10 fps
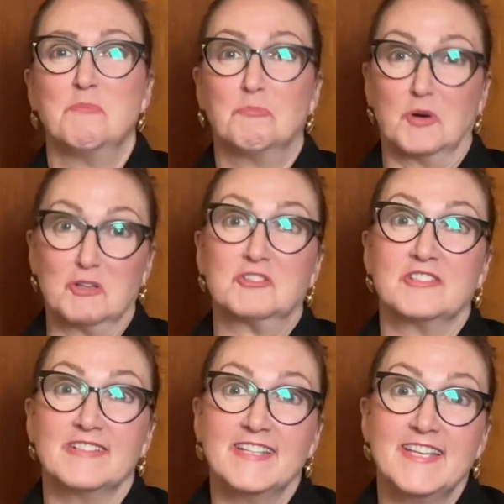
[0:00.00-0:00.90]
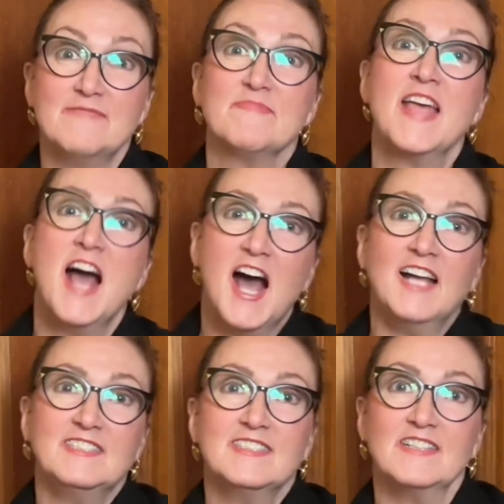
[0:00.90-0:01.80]
Personally, I
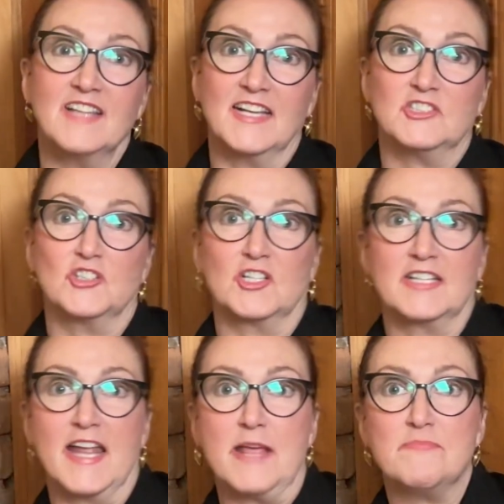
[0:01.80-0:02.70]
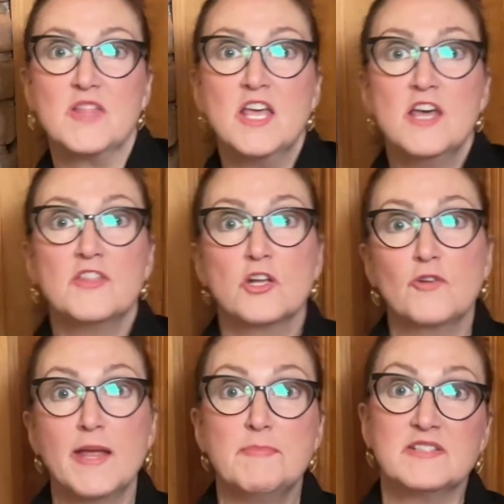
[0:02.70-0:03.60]
still like Chardonnay. The
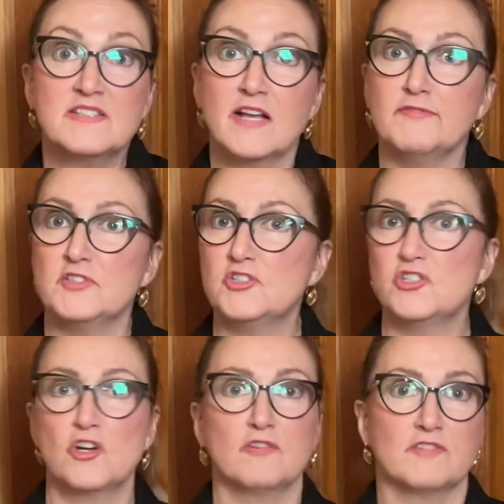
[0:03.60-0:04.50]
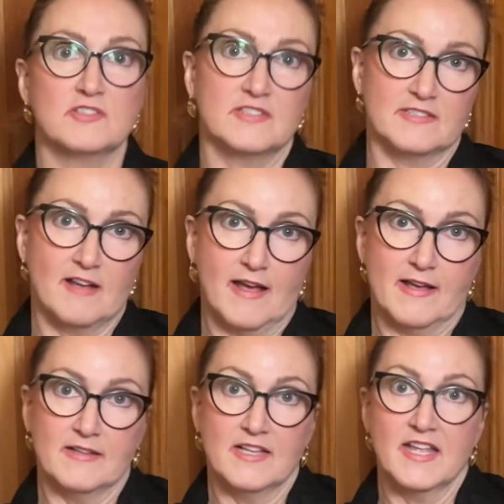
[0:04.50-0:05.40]
grape itself is so
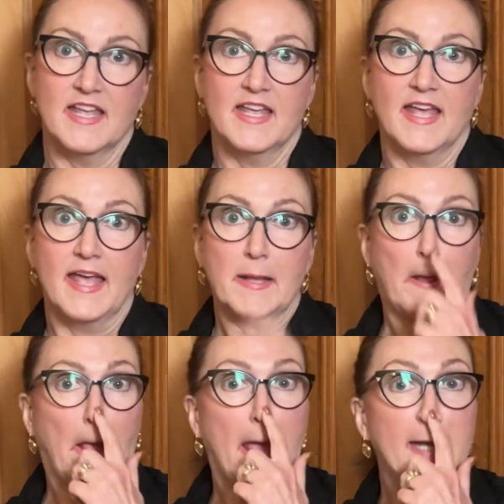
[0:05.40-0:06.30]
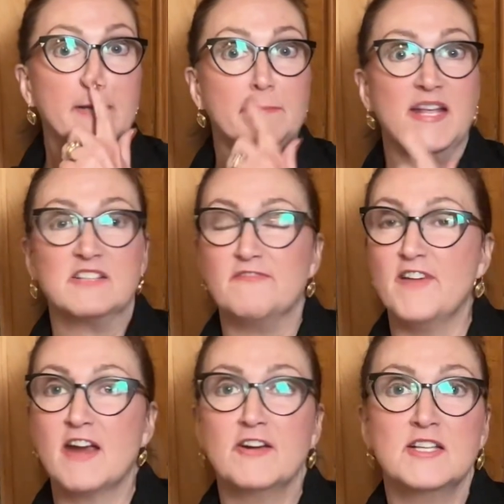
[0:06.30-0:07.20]
versatile, and it makes
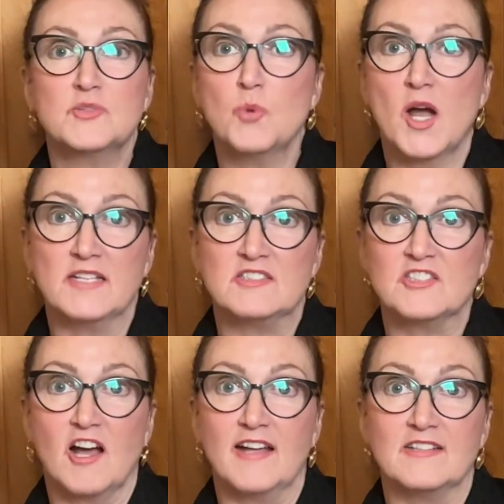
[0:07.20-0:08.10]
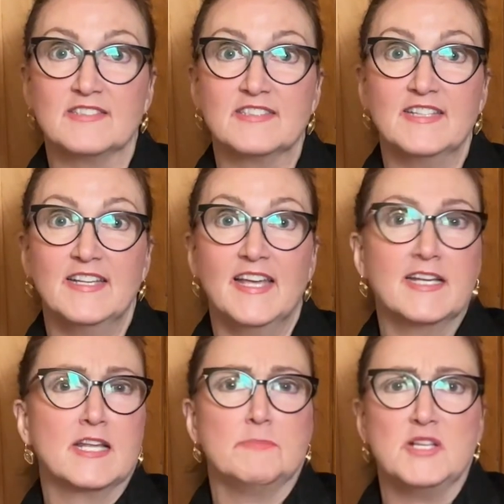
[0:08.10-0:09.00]
various wine styles. It
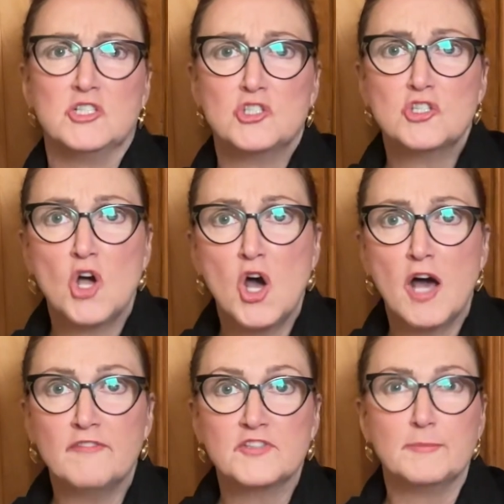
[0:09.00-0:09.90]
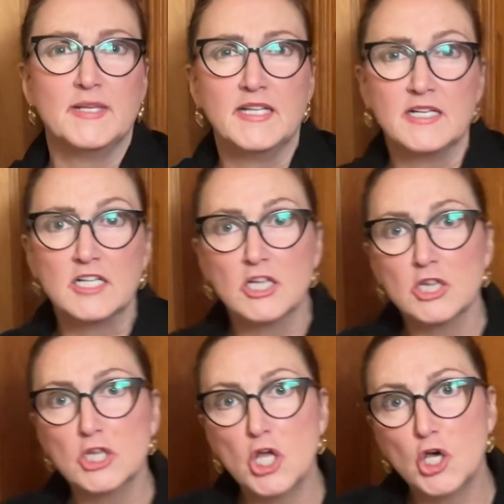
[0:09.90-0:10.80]
can be soft, meaning
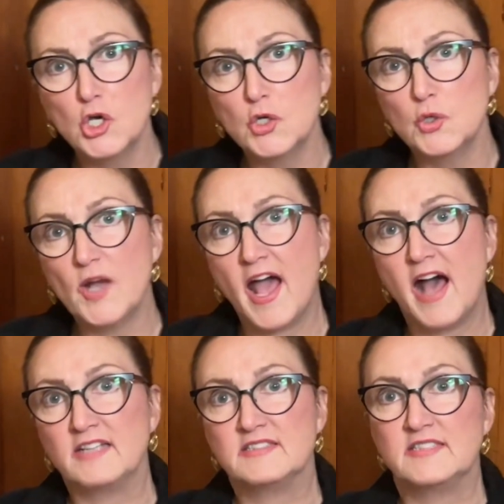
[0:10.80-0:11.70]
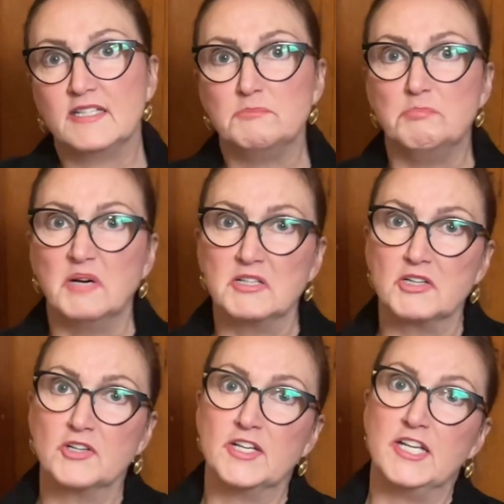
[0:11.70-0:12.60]
low acid,
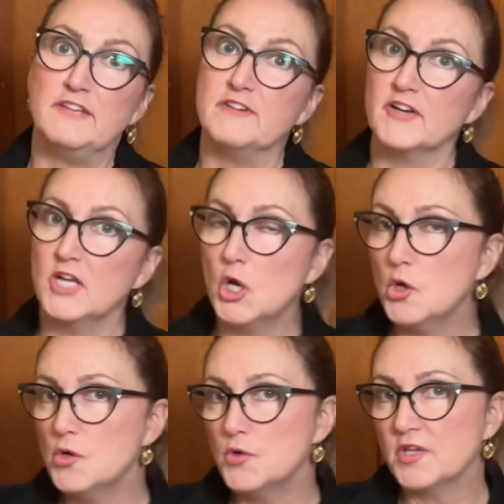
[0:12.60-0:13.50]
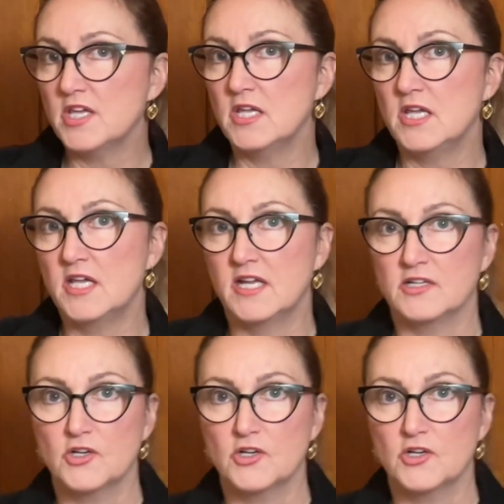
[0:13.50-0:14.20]
buttery, very oaky and